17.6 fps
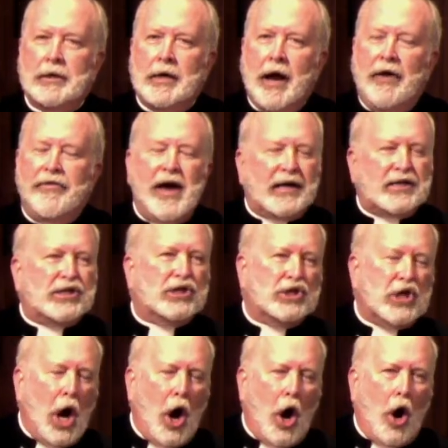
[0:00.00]
And that
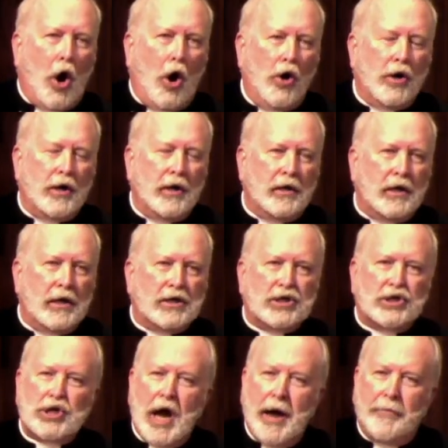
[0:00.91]
song is
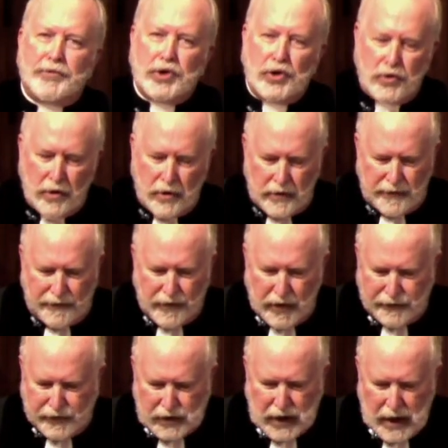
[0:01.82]
chapter
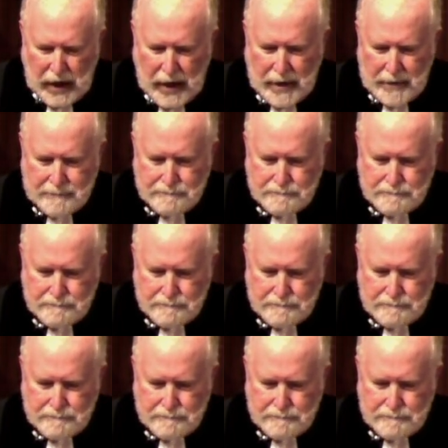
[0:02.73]
15.